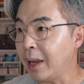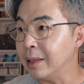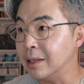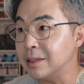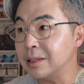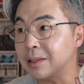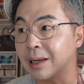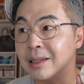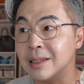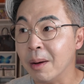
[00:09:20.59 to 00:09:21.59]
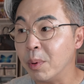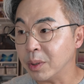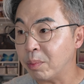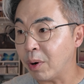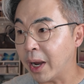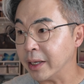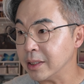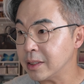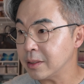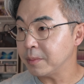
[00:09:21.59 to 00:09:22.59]
and this is like double the
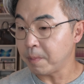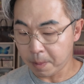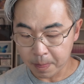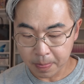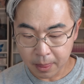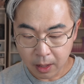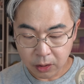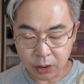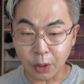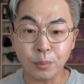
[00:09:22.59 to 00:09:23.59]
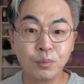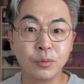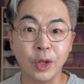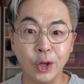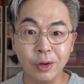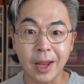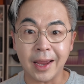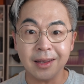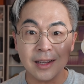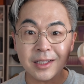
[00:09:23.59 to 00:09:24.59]
price. So do you
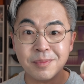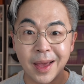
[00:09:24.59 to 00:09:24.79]
like this